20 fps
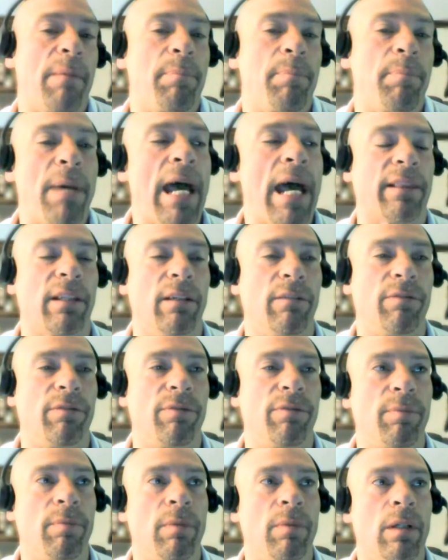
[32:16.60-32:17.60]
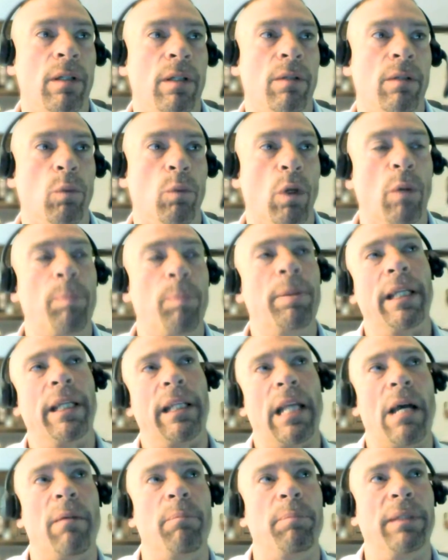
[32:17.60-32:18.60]
that path of will
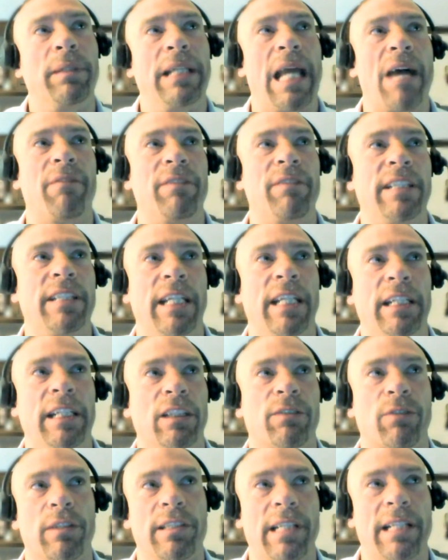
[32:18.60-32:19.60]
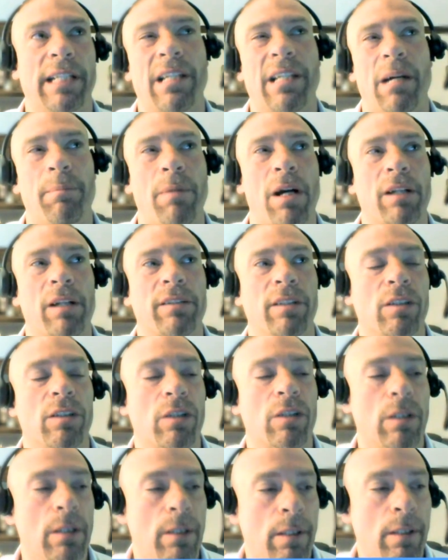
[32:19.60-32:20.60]
PNM be advantageous for set-top
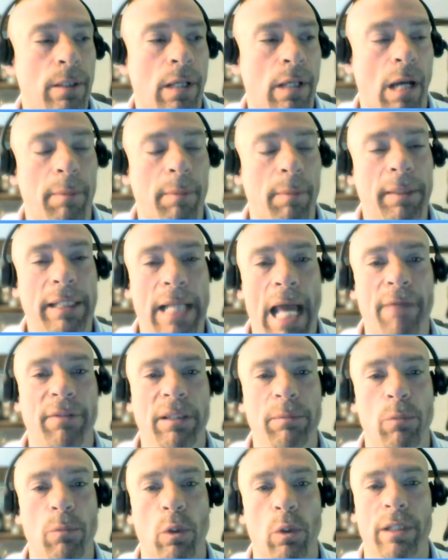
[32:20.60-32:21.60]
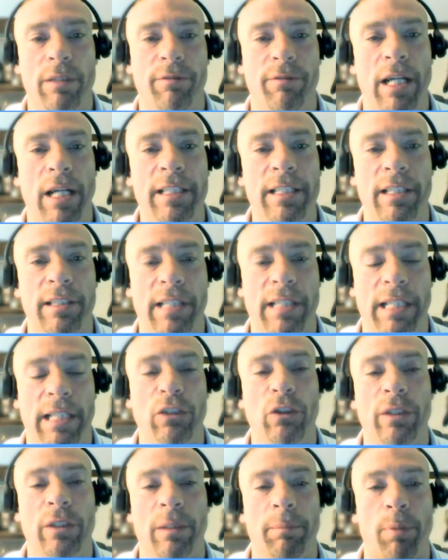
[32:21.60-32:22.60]
boxes? I mean, having more devices
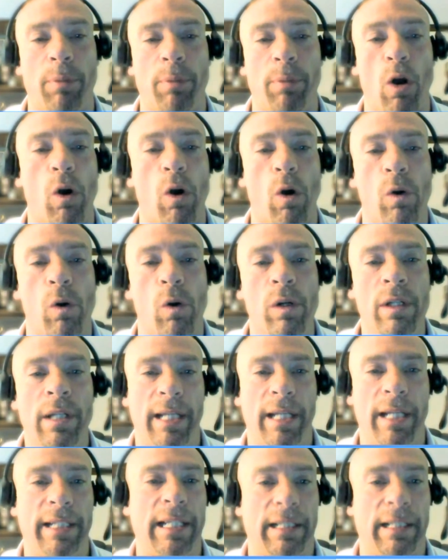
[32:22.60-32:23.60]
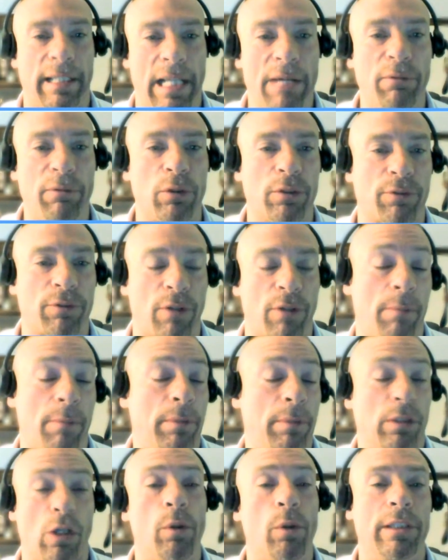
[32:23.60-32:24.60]
that you can pull and get levels
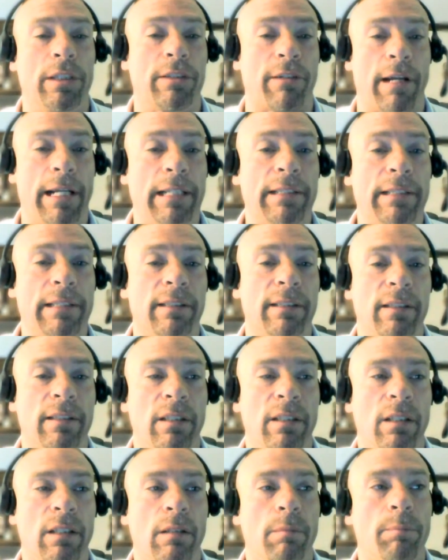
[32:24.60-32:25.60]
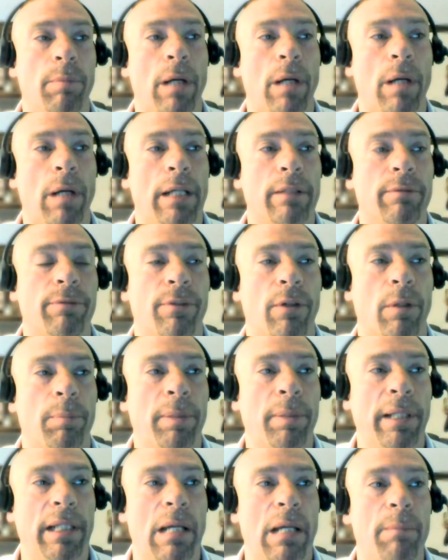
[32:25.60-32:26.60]
from is always great. But
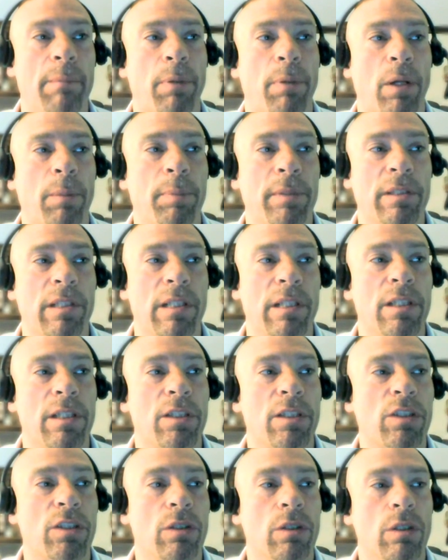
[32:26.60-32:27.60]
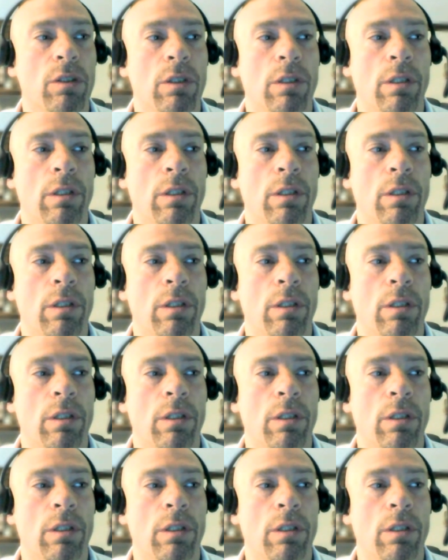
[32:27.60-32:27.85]
for PNM purposes,